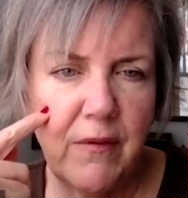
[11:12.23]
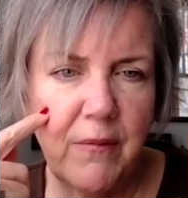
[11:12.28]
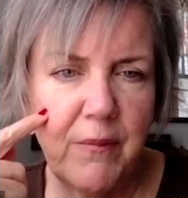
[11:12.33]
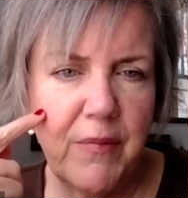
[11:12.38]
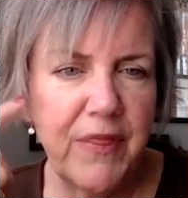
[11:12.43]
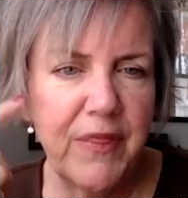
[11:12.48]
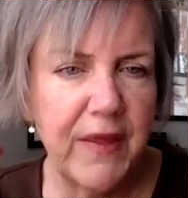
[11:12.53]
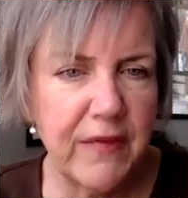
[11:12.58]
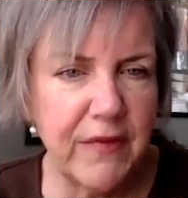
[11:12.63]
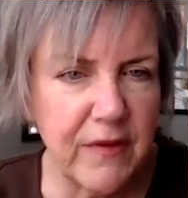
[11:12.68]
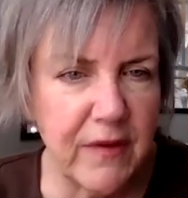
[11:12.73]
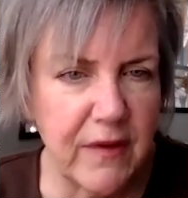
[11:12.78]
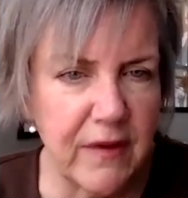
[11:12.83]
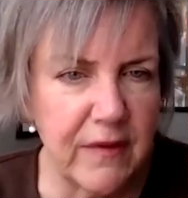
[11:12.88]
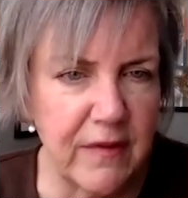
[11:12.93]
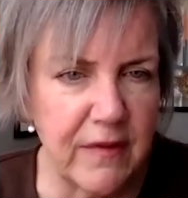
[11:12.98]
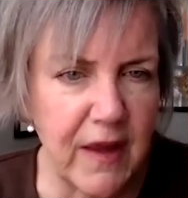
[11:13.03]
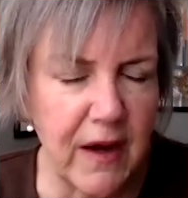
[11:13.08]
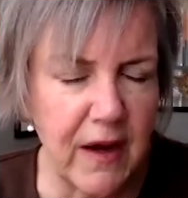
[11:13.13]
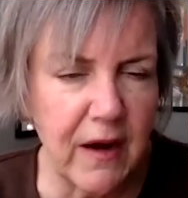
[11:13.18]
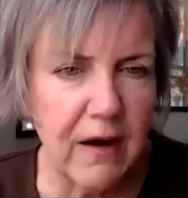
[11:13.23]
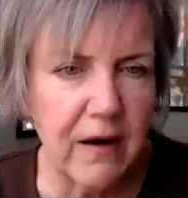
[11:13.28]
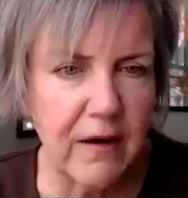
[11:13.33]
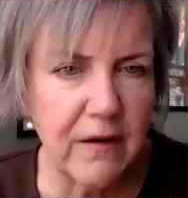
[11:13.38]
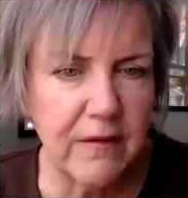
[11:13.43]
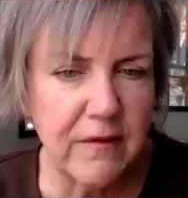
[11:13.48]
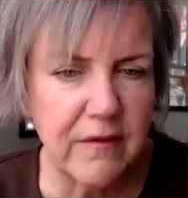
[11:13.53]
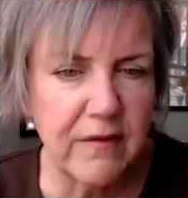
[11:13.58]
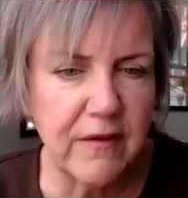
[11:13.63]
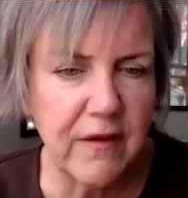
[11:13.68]
But isn't that
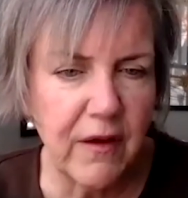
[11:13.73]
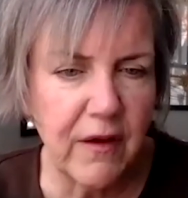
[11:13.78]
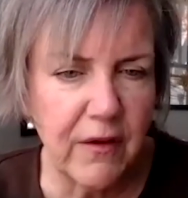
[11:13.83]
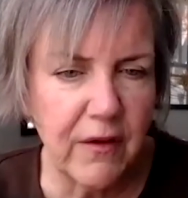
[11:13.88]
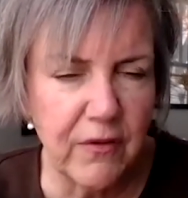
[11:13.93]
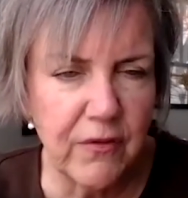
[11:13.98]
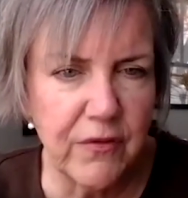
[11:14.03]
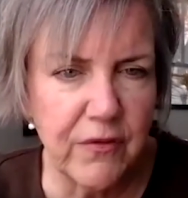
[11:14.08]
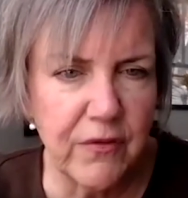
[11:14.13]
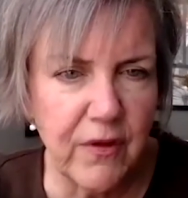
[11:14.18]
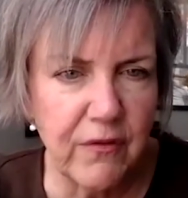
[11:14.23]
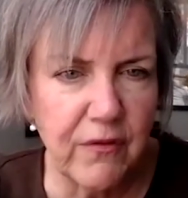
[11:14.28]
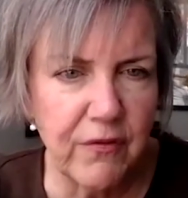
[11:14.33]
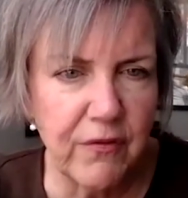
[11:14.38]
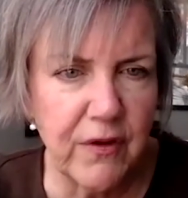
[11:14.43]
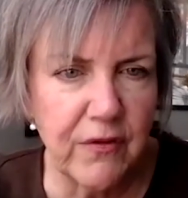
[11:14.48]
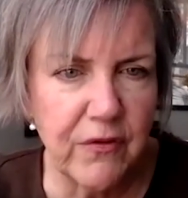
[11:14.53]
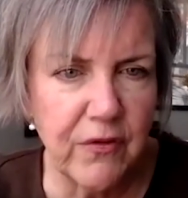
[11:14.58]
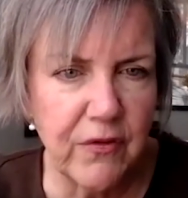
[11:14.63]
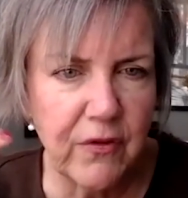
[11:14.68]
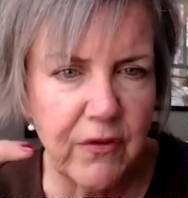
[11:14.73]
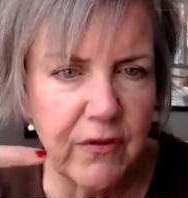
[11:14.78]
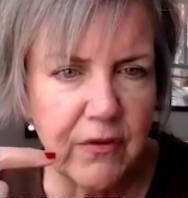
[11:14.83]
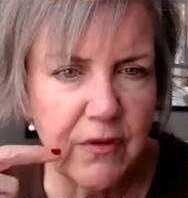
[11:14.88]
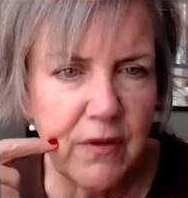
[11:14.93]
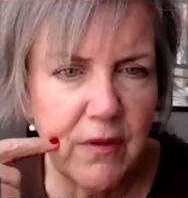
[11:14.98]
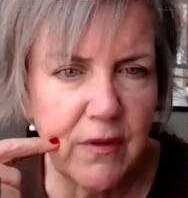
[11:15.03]
hard to tell yourself, Rachel?